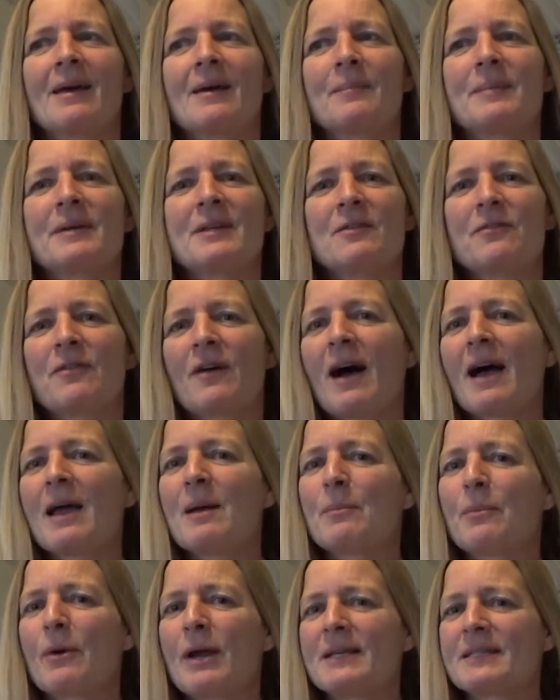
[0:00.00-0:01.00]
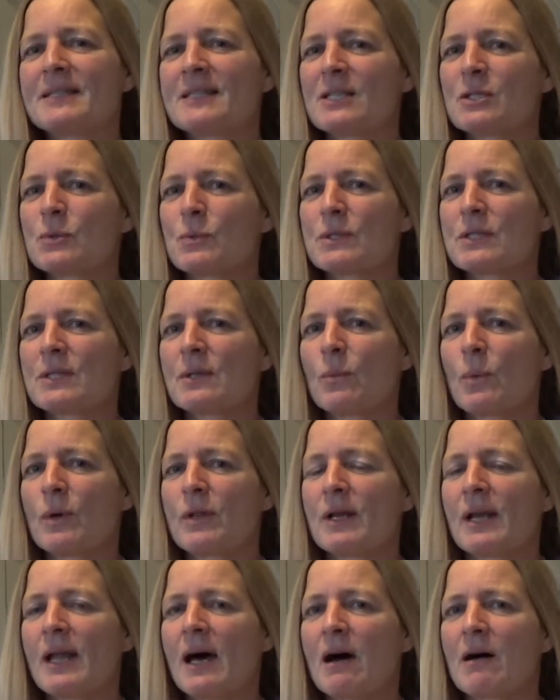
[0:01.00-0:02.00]
But if I embrace this with
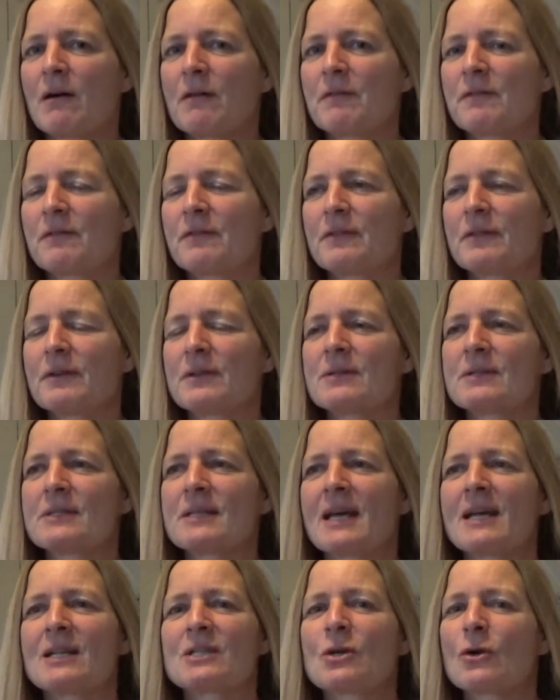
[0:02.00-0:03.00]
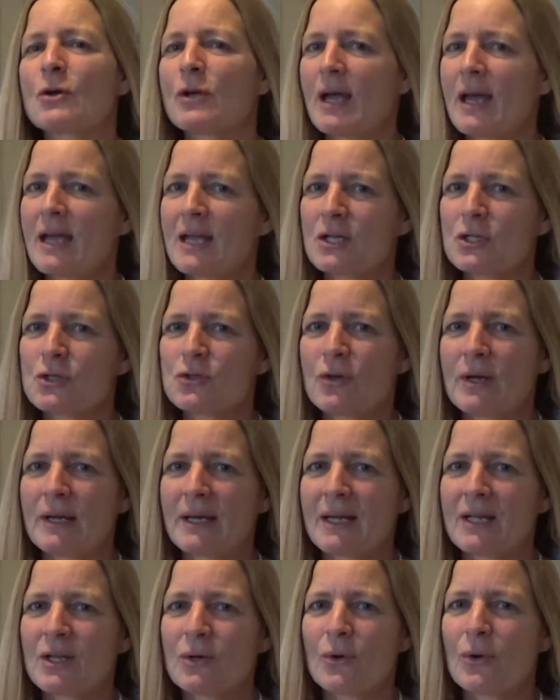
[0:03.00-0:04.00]
love and say, it's okay,
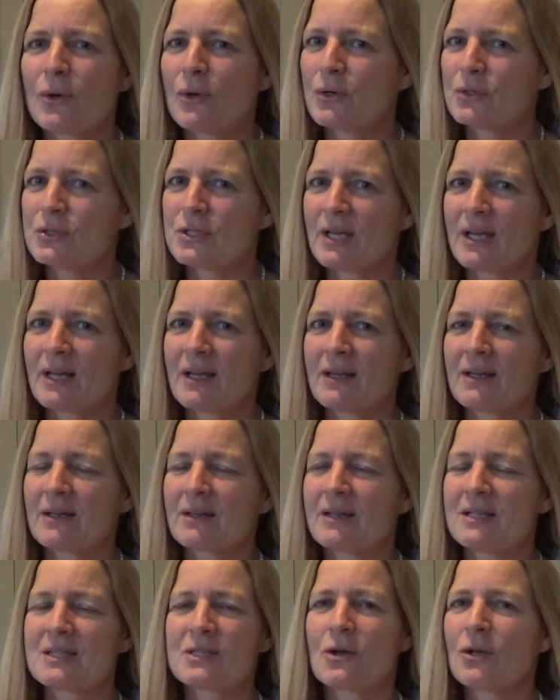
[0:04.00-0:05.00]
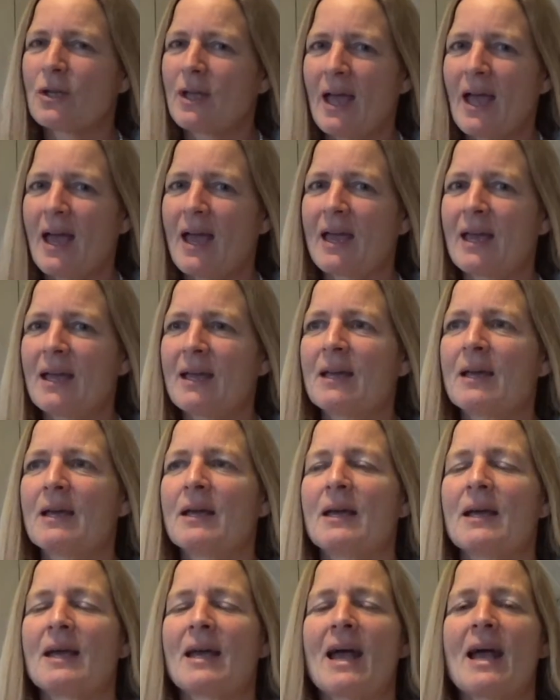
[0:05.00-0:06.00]
Katrina, you're hurting, it's okay,
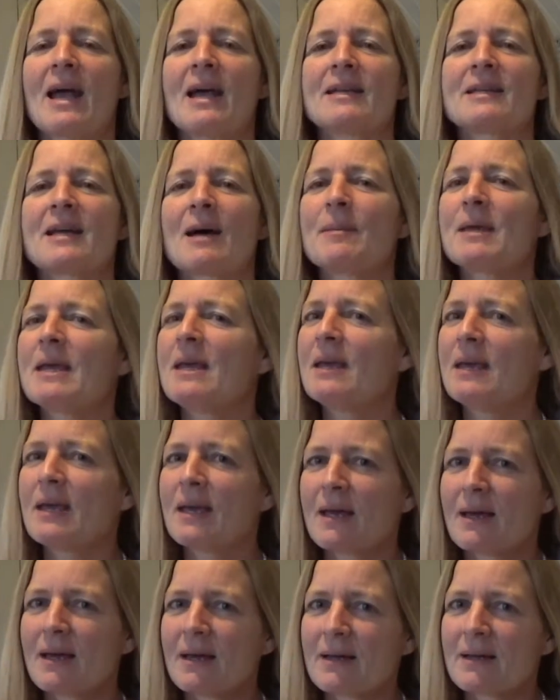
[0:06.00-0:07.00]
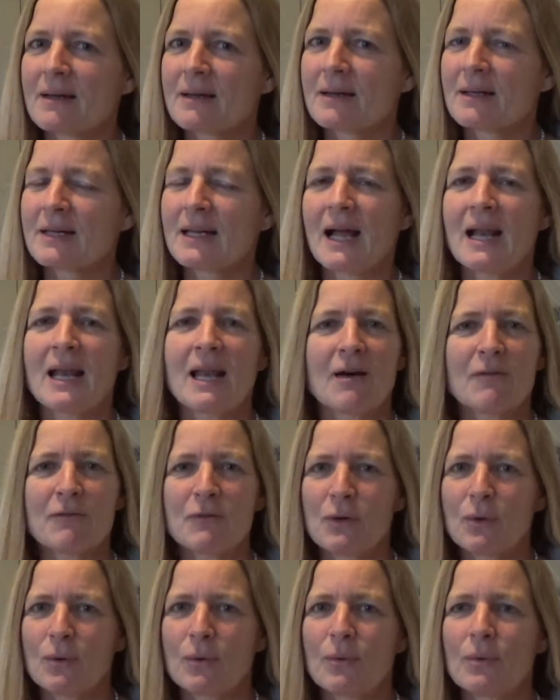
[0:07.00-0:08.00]
and I'm here, and I love
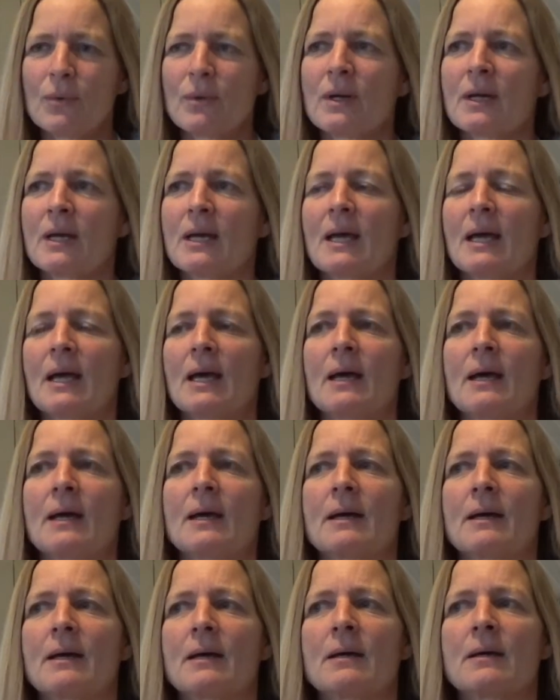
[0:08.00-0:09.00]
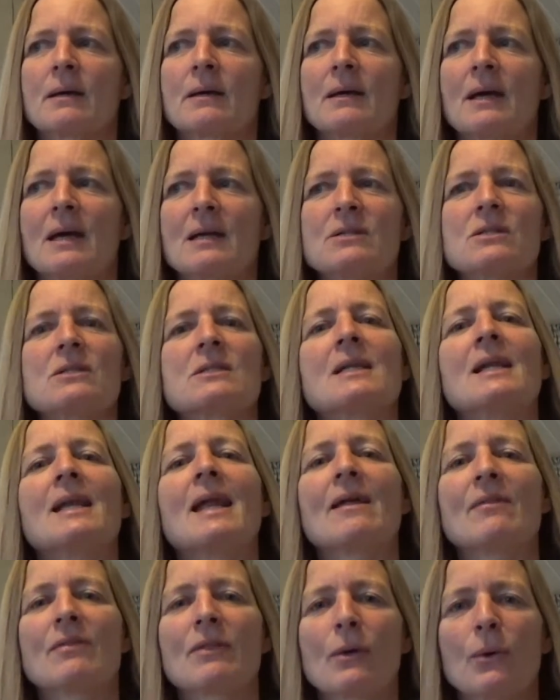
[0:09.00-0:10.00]
you, and just
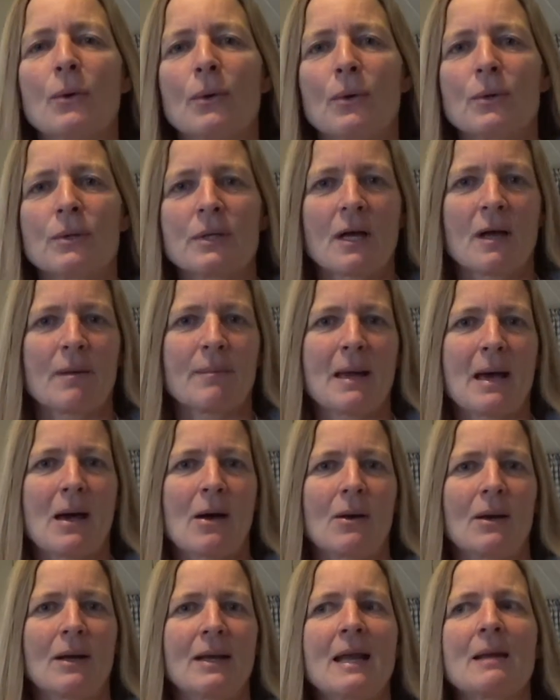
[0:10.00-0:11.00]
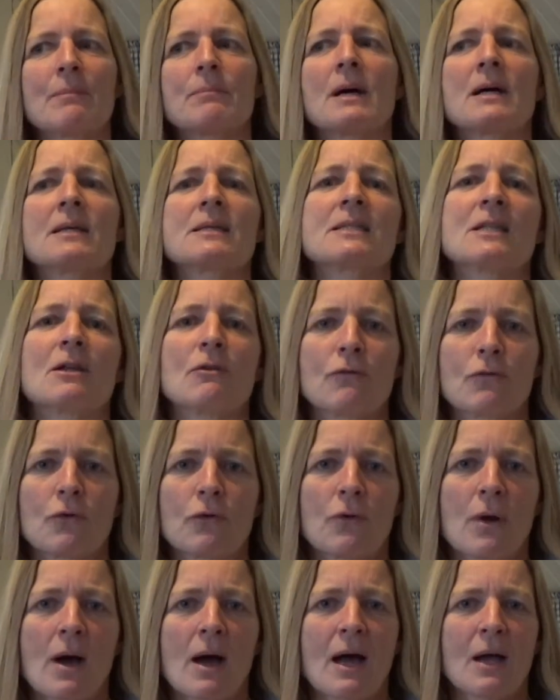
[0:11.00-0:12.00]
let the hurt come out, let myself
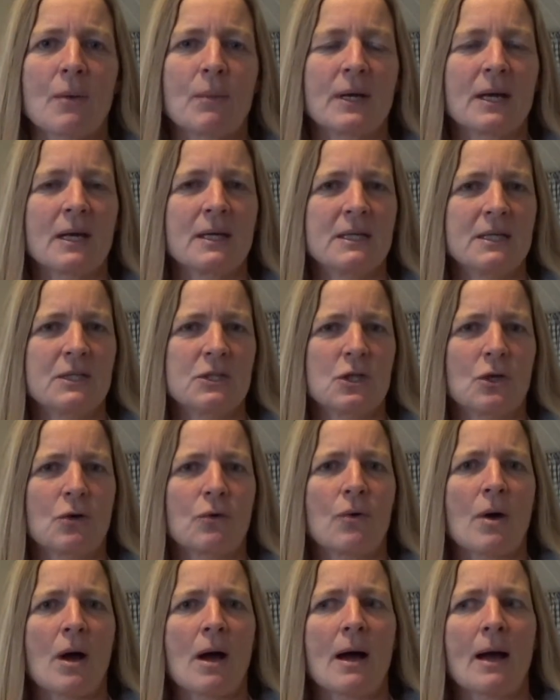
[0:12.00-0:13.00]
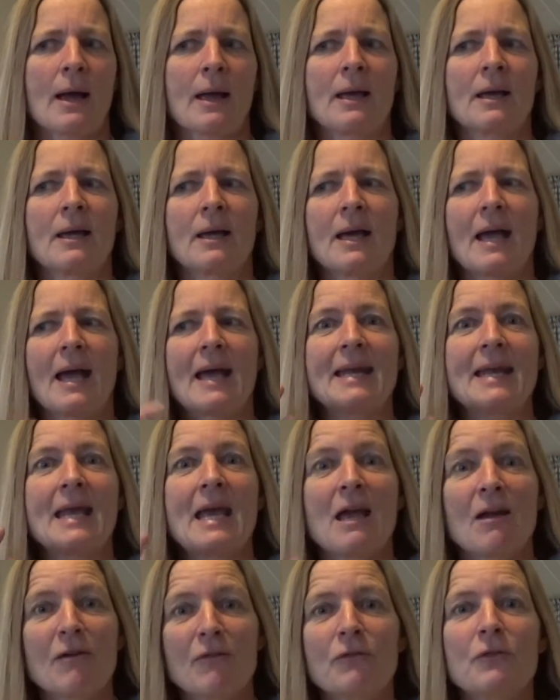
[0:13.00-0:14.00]
cry when I need to cry, and
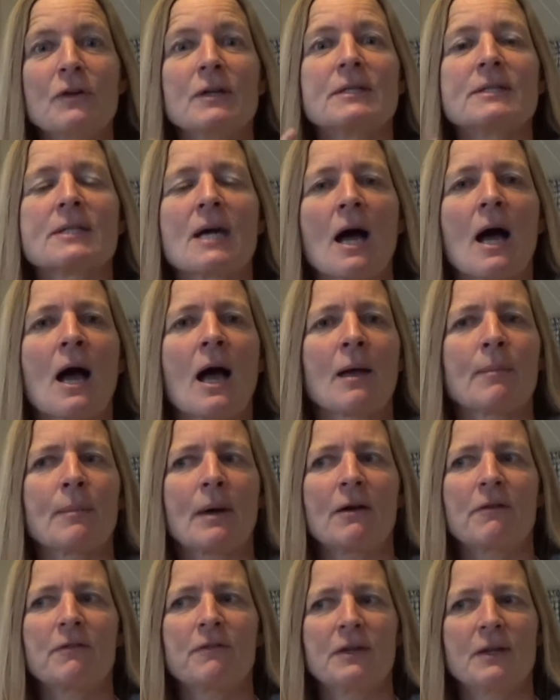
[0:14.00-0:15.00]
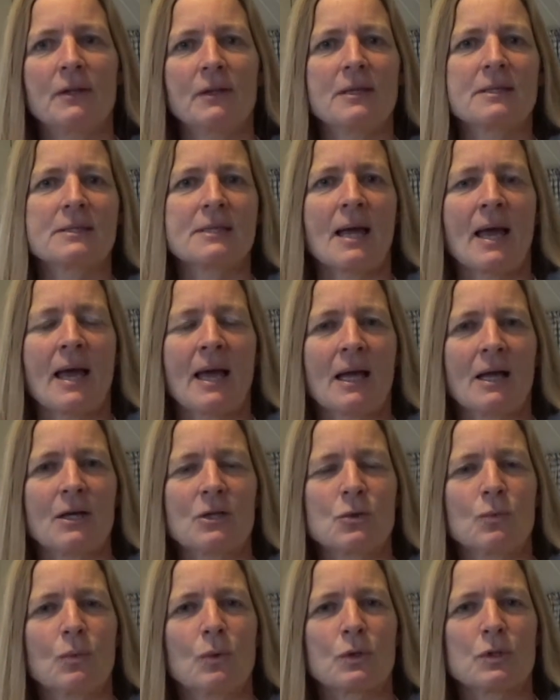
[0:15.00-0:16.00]
every time I feel this anger
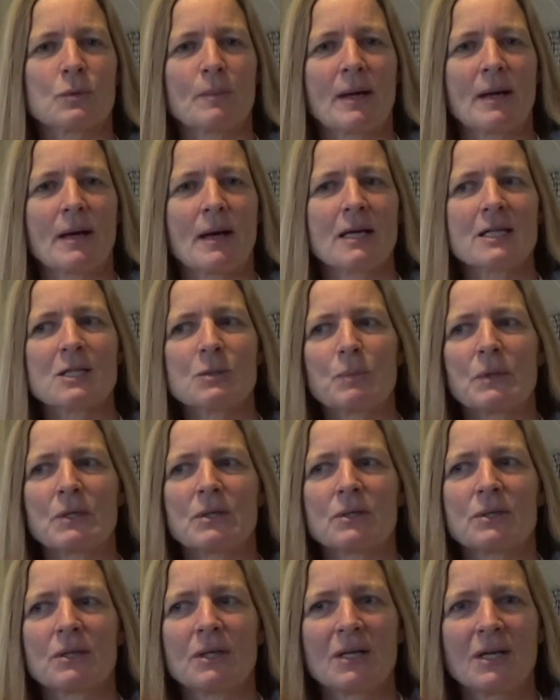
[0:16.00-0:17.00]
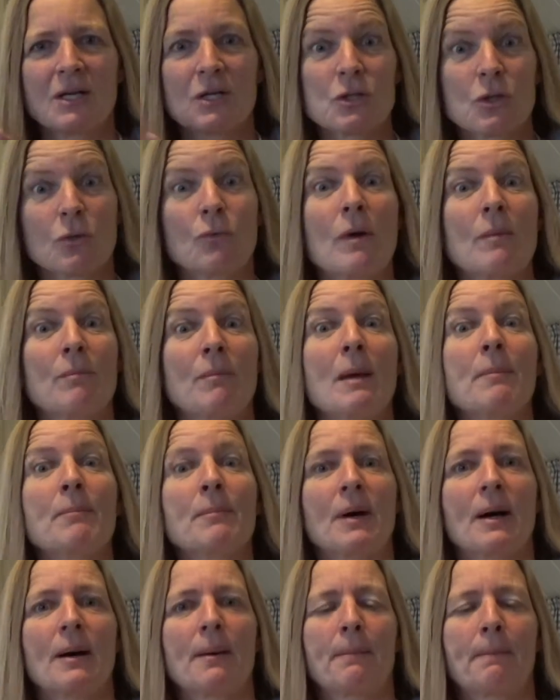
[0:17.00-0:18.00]
towards my husband, to
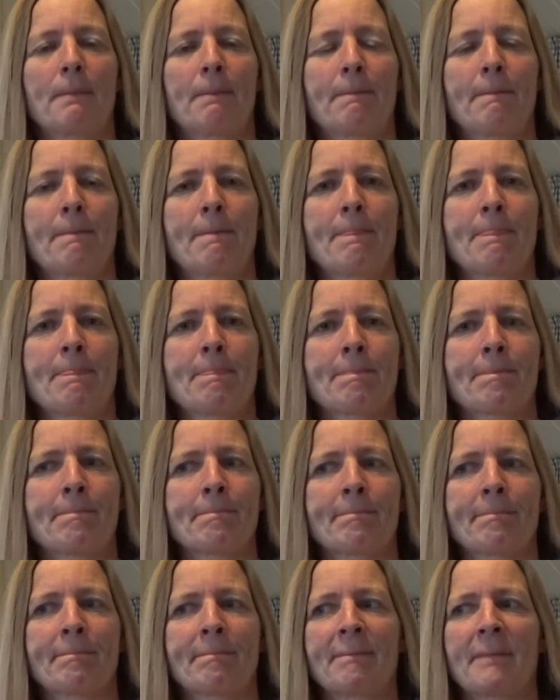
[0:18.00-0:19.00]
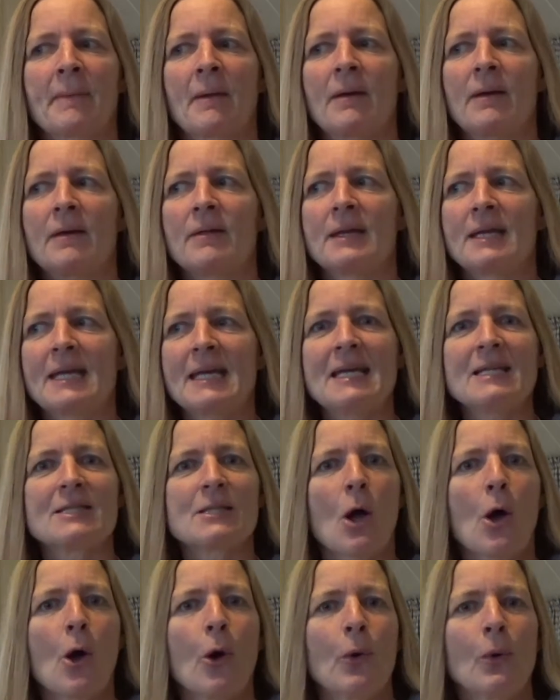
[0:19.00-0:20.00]
remember that he's
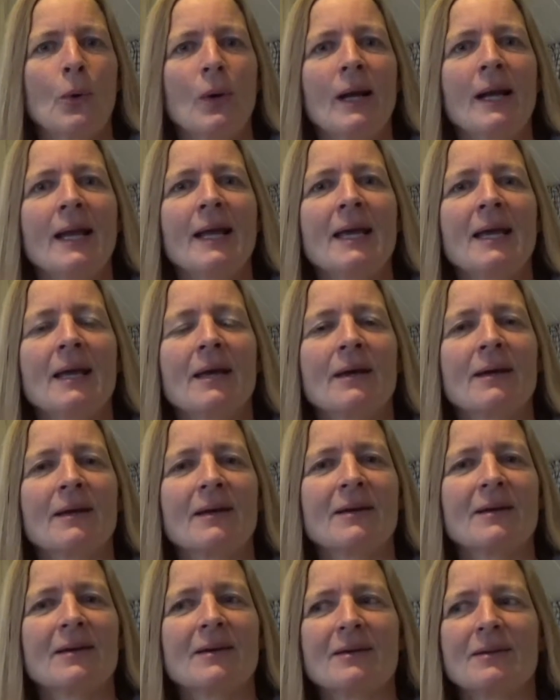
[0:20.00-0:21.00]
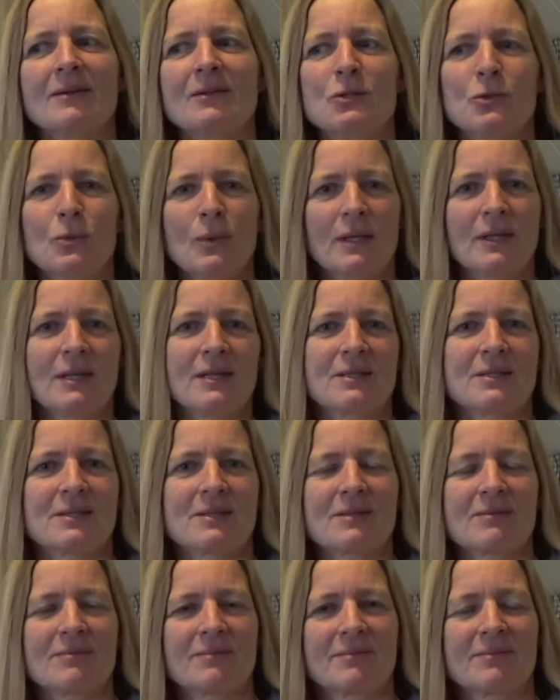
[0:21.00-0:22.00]
only doing this